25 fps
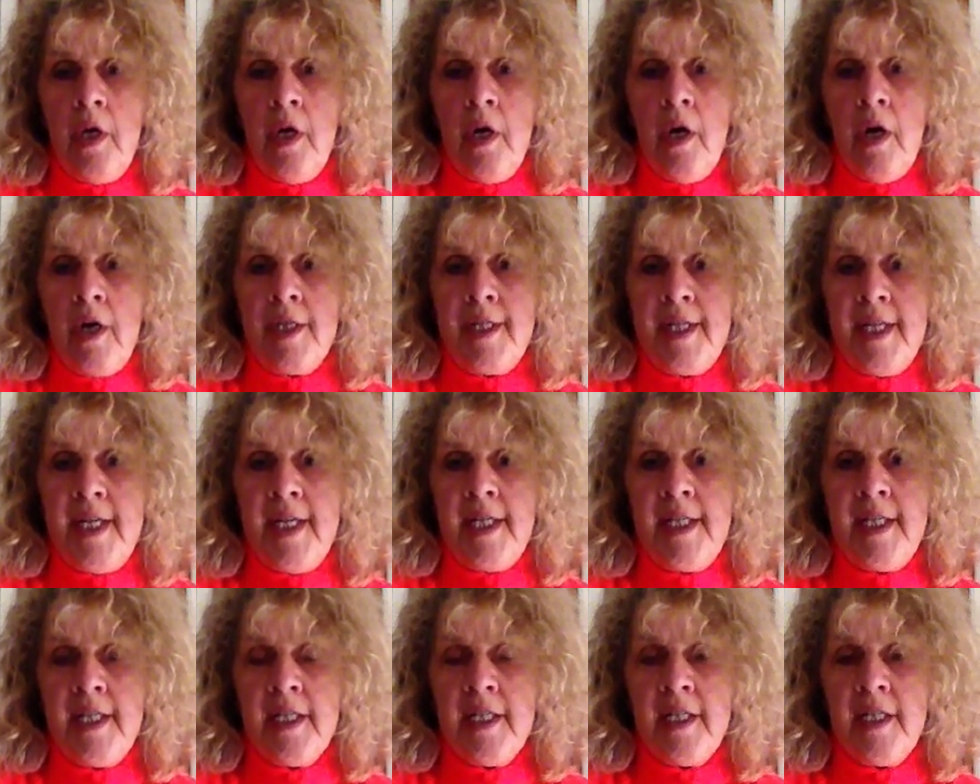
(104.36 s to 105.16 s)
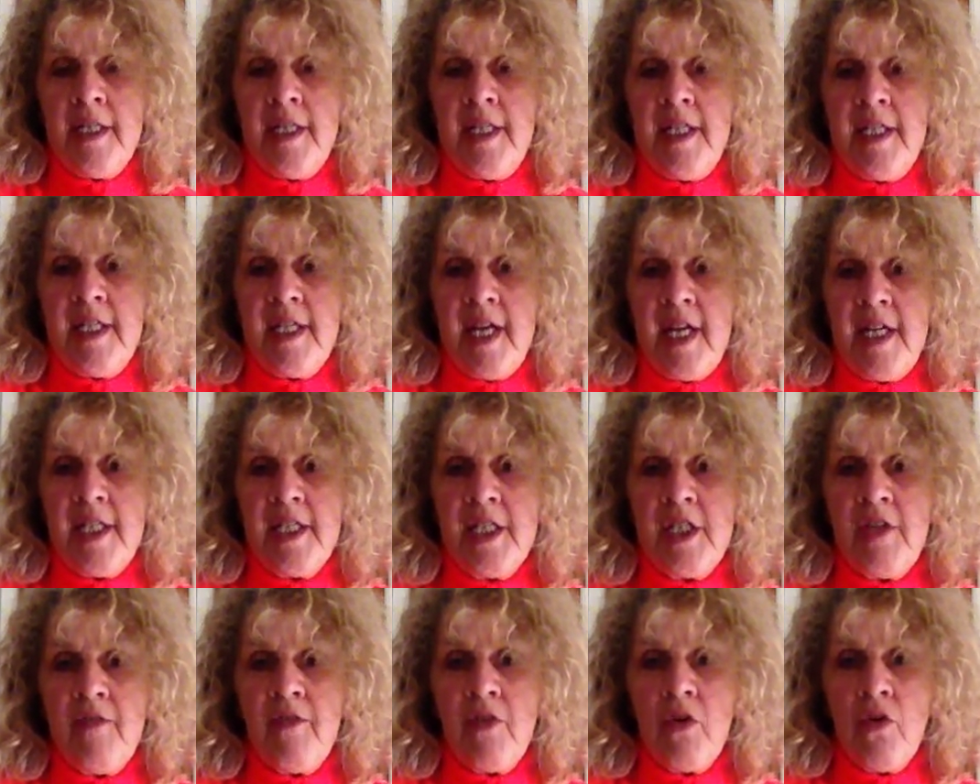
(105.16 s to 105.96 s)
I did an
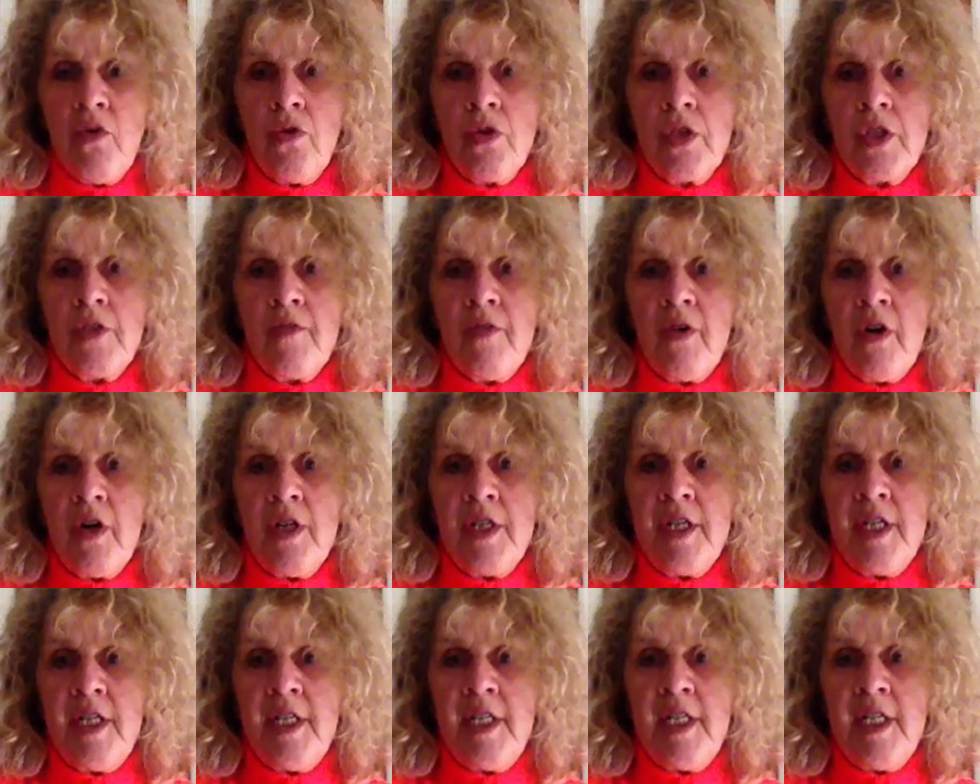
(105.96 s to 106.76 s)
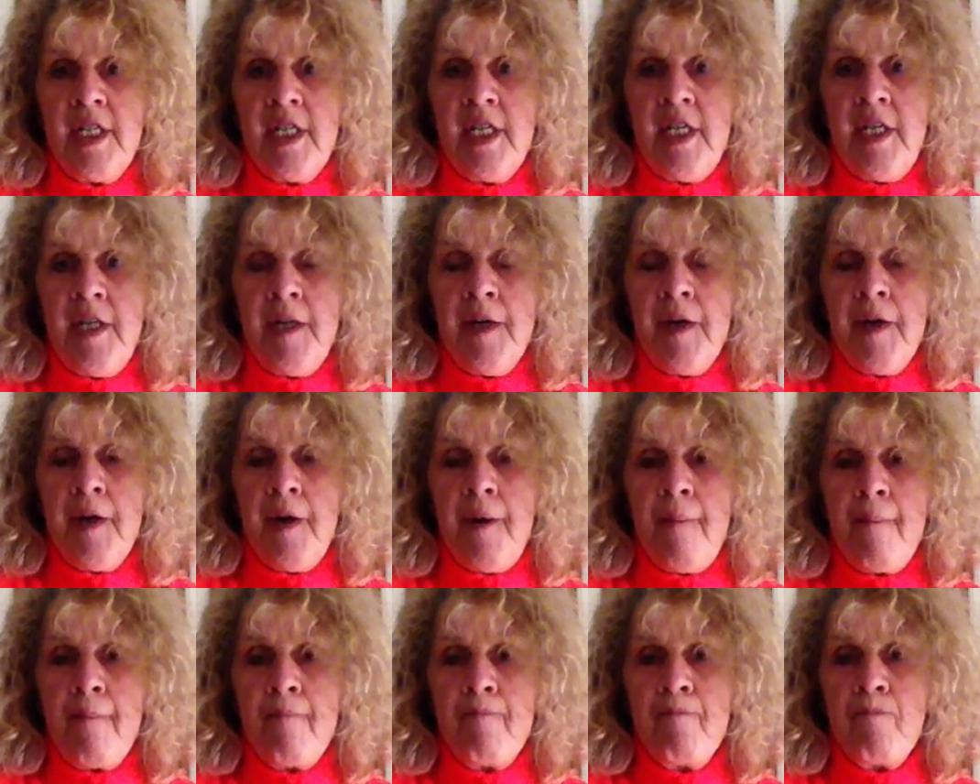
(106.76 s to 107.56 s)
intensive course of IDD,
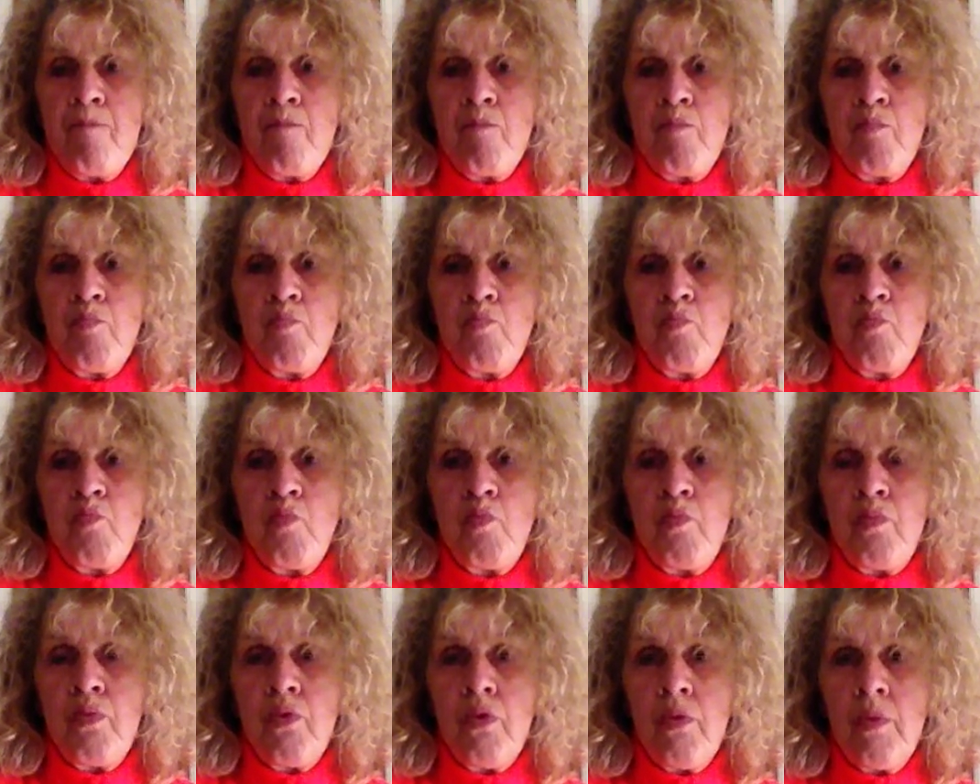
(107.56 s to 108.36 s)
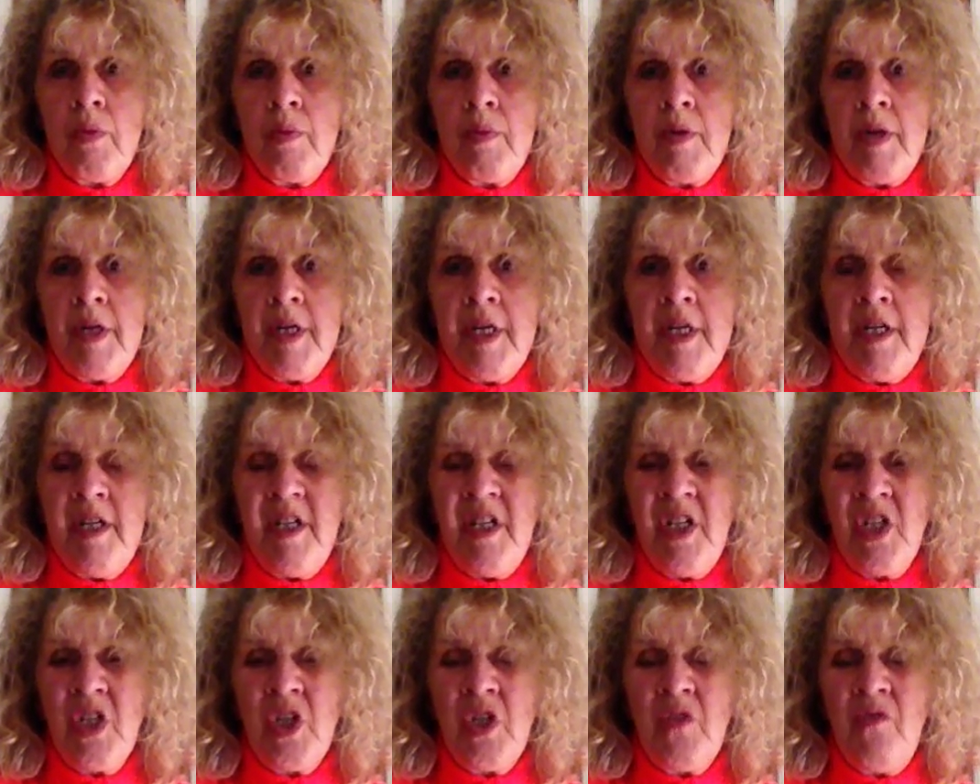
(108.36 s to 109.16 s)
probably
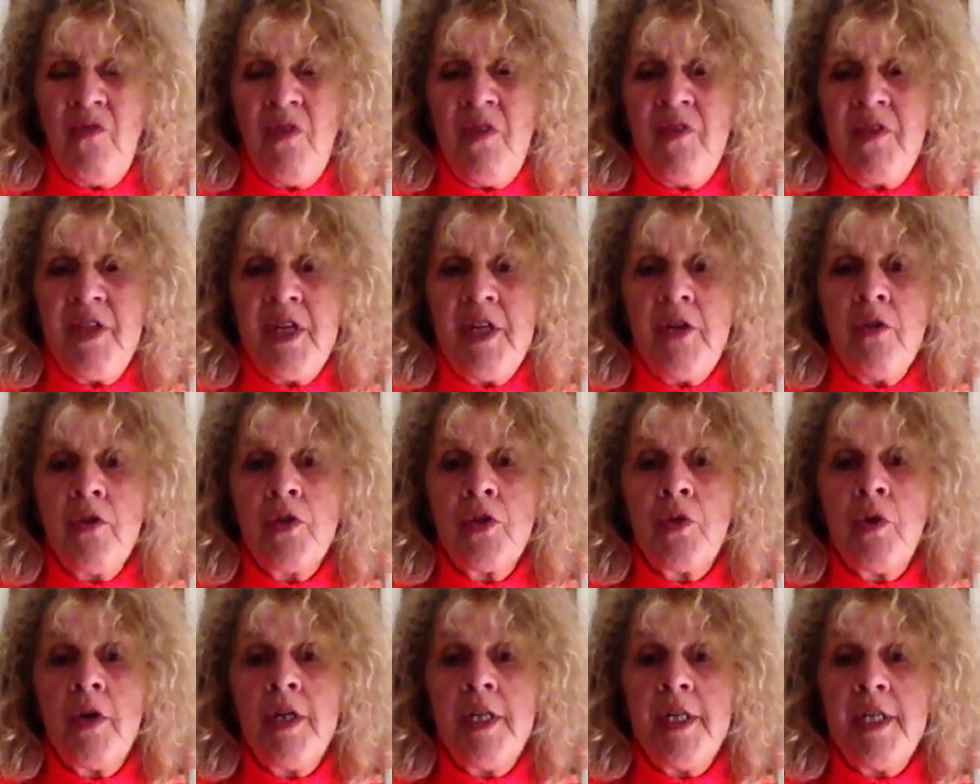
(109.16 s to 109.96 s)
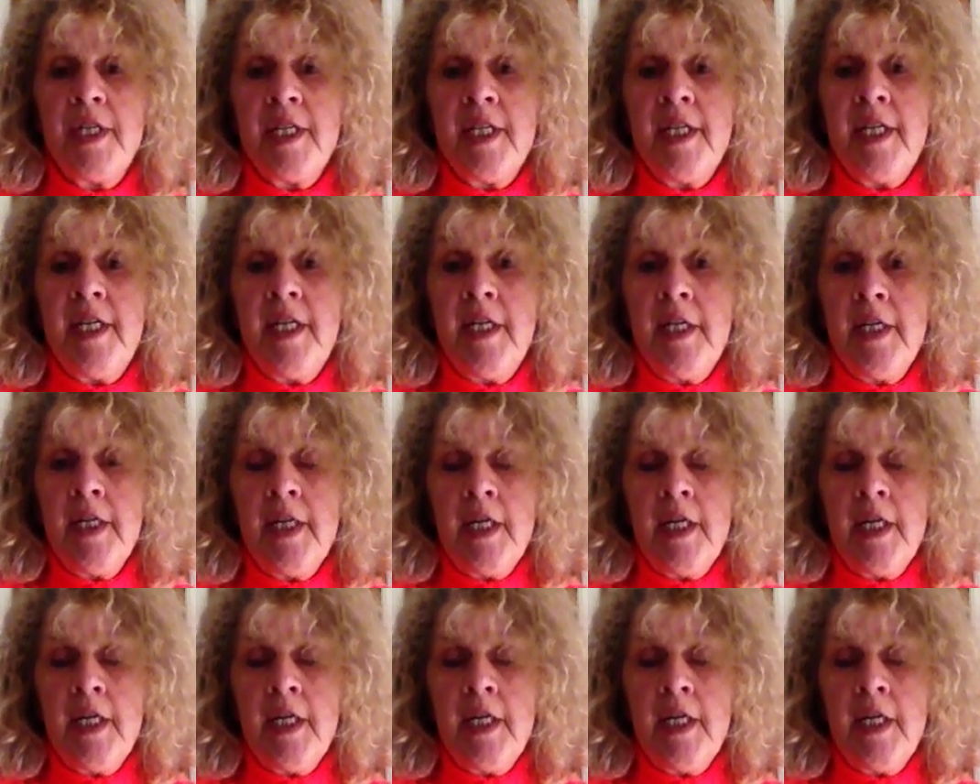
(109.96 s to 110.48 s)
15 or 20.